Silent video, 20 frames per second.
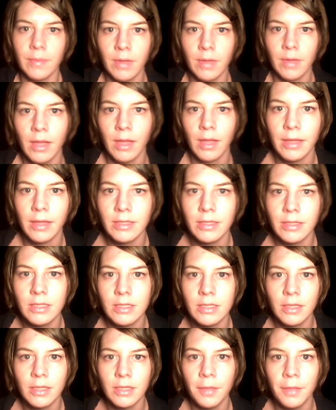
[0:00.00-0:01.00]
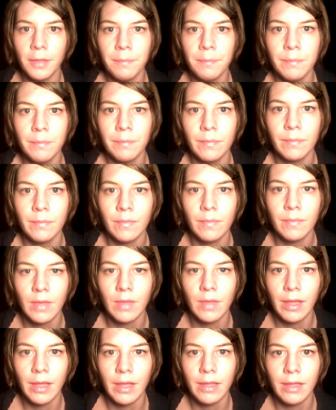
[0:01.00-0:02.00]
Hi, this is Kim,
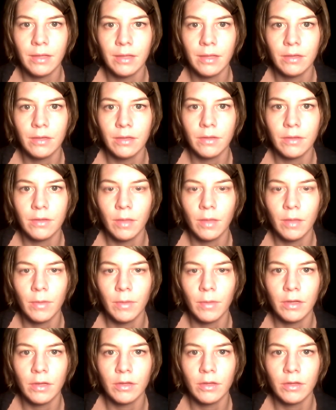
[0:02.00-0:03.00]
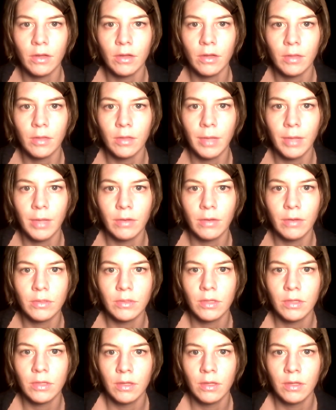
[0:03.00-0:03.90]
and I wanted to talk about